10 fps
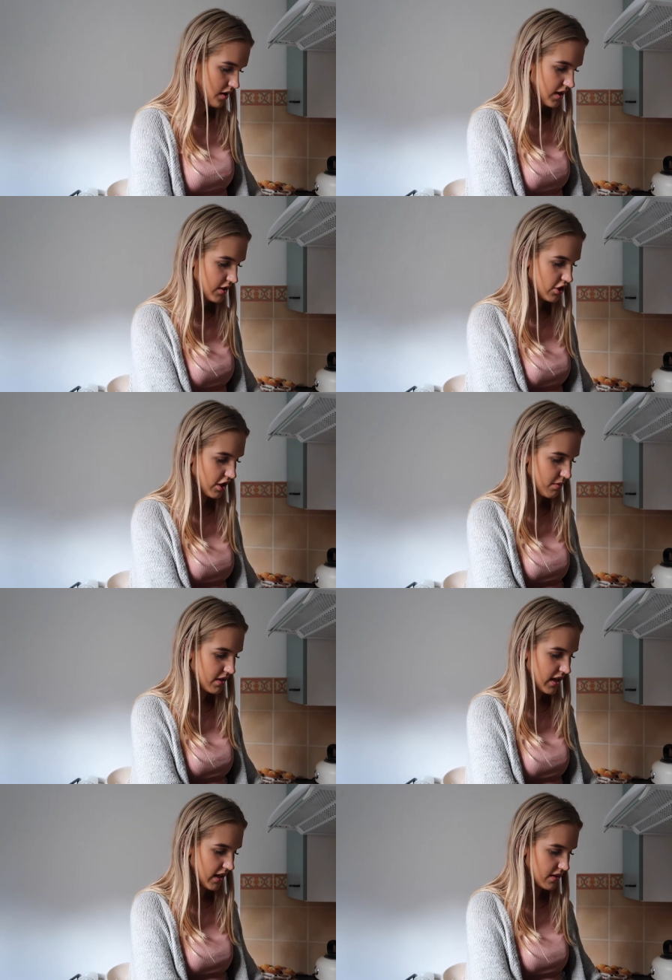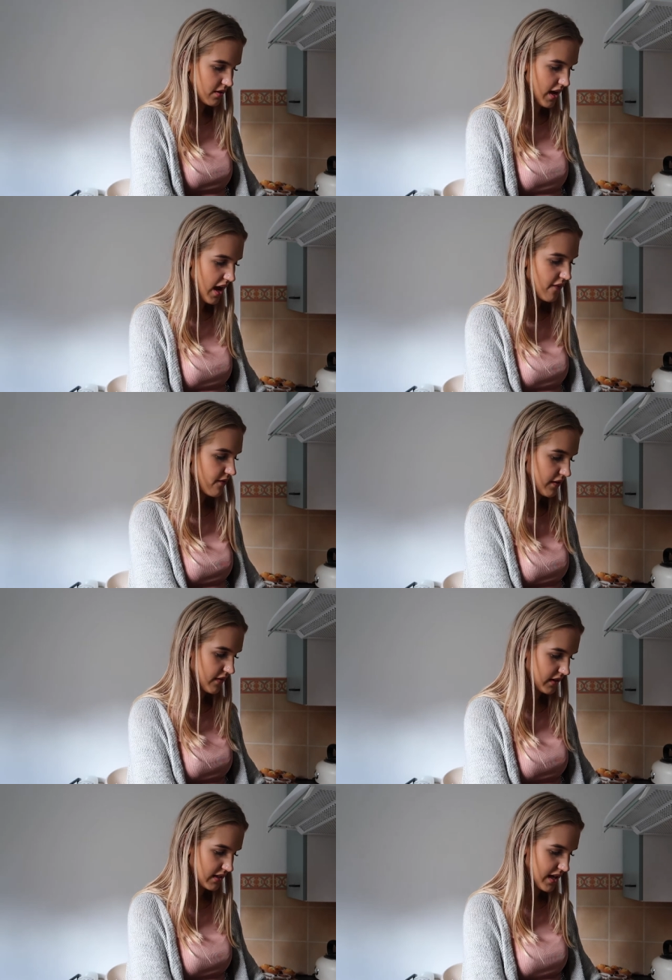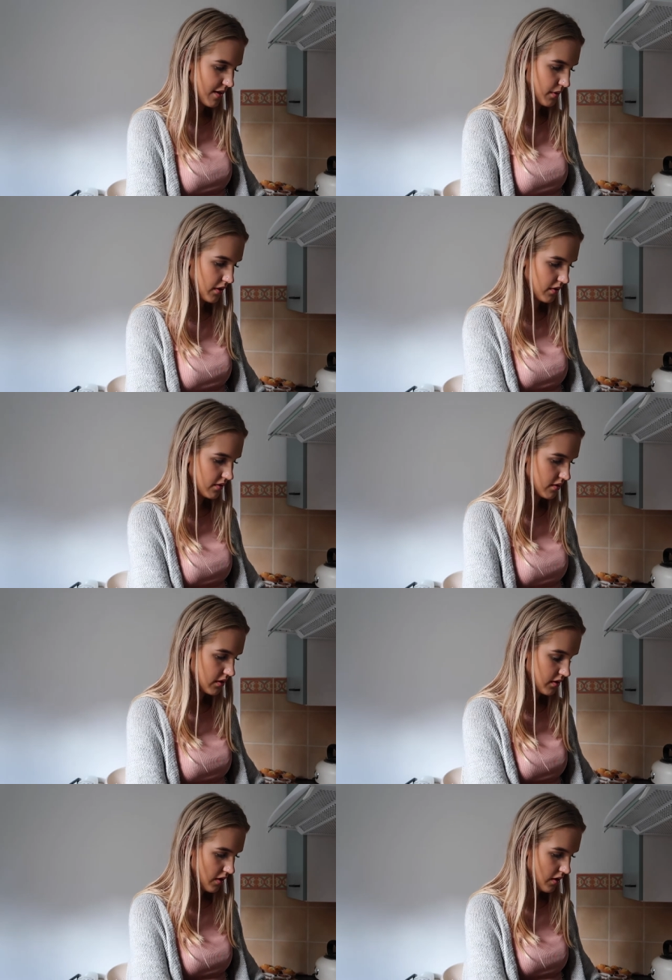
literally predict everything that's happened,